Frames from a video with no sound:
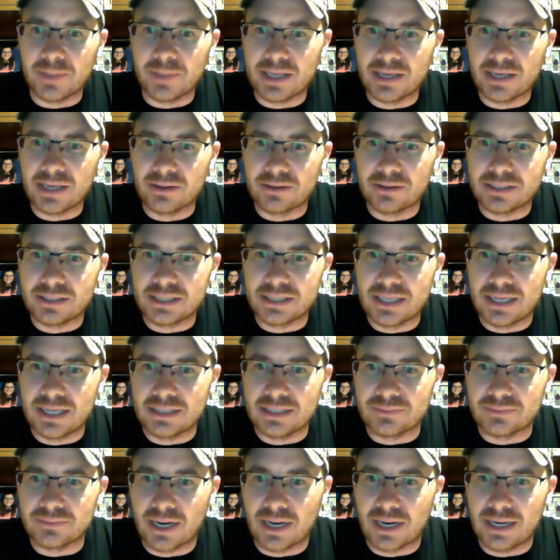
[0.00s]
Killer
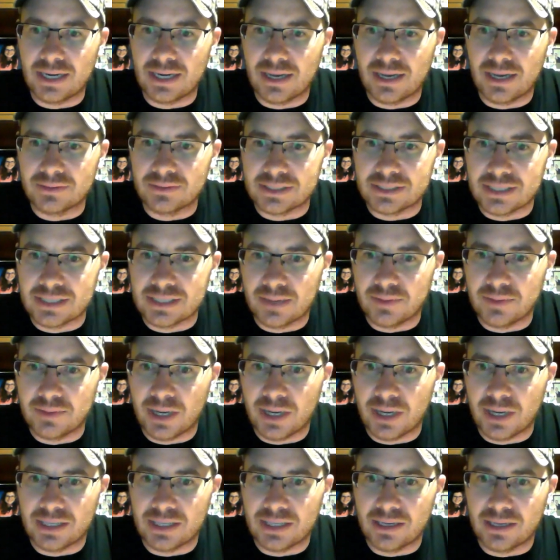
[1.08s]
says right now is time to
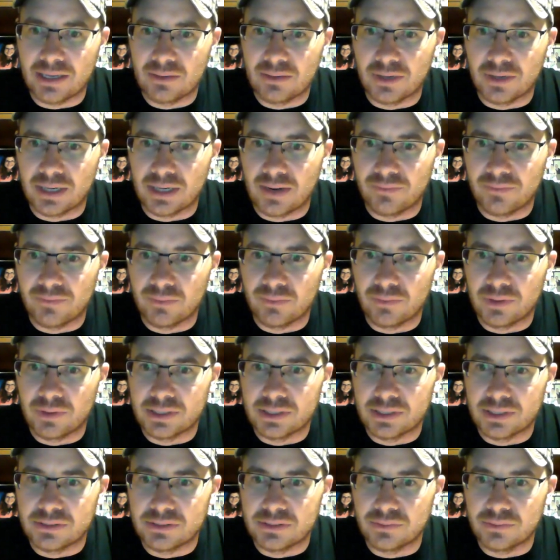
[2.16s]
buy gear when everyone
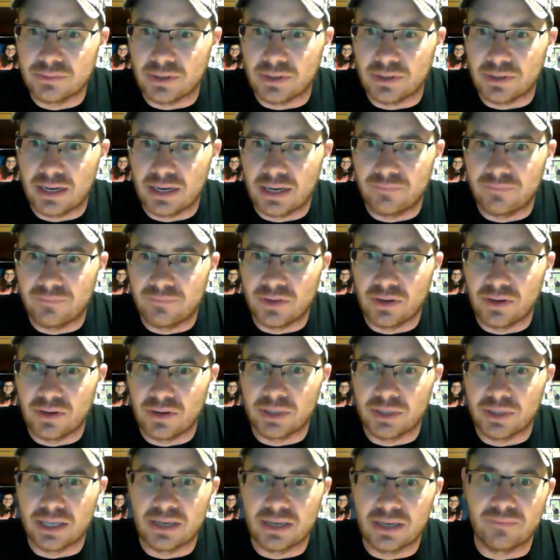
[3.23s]
is doing their end of year,
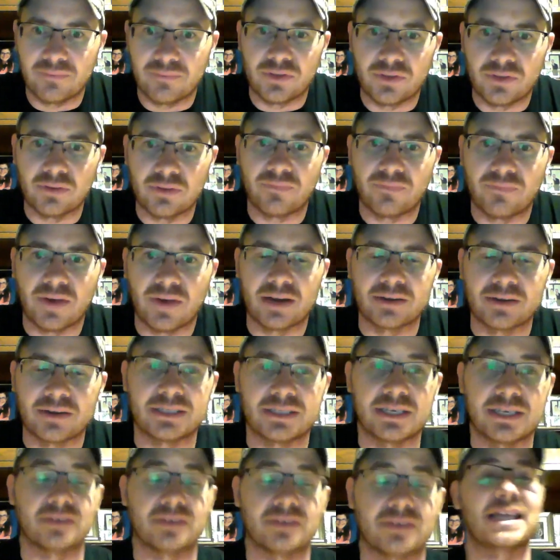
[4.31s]
beginning of year fire
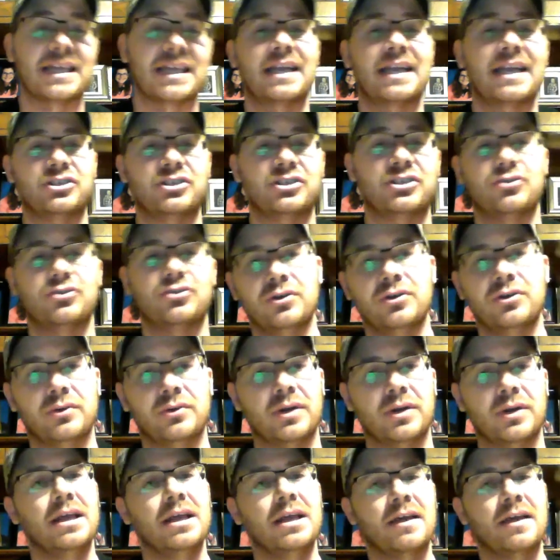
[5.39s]
sales. That is true.